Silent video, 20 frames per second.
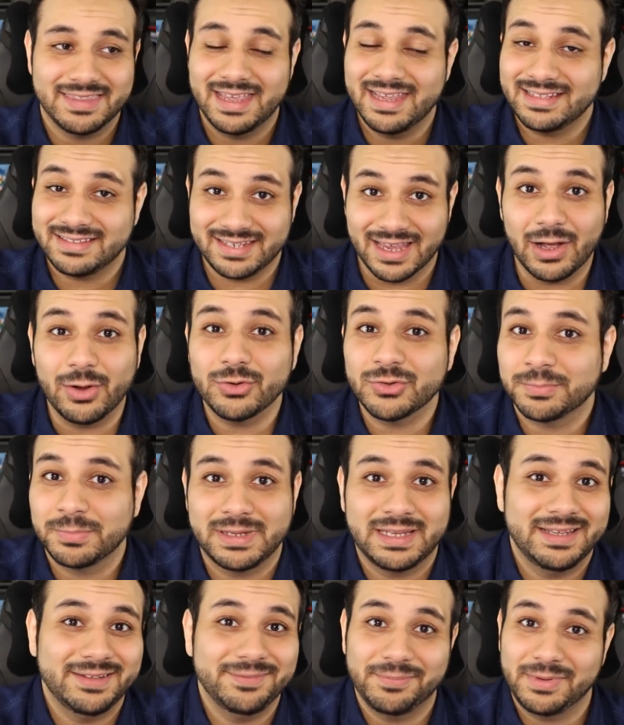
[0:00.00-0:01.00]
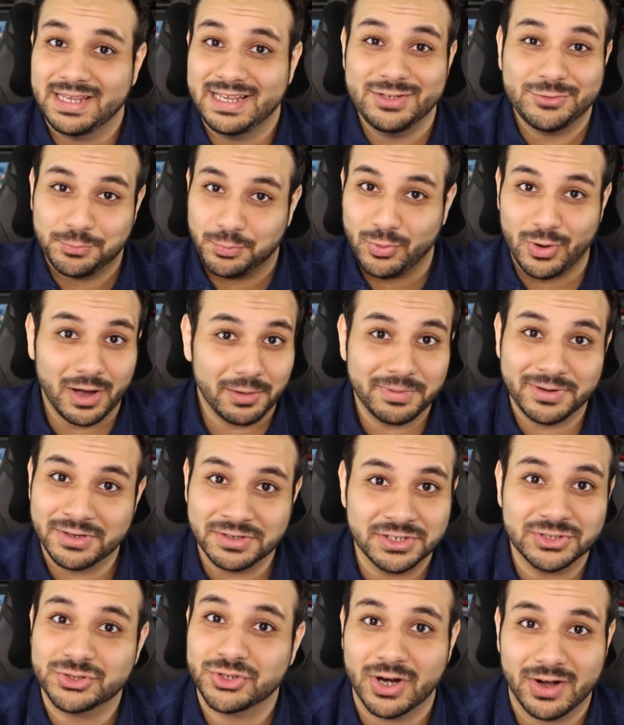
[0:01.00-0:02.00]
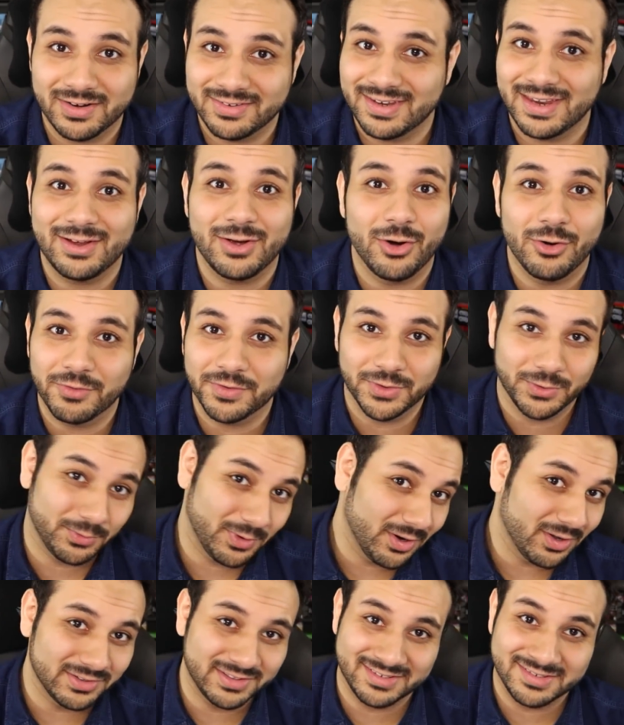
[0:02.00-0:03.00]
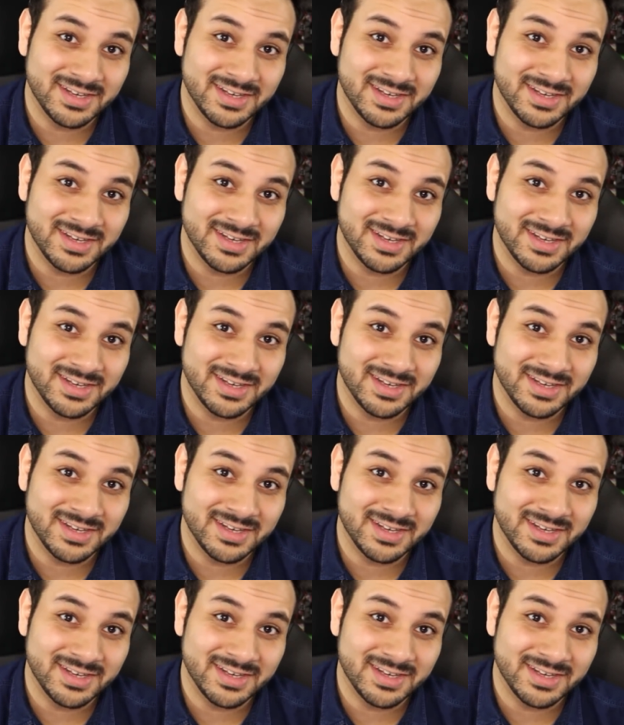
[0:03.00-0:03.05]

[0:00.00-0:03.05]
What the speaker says: It tells me he's probably going to try to take over the world.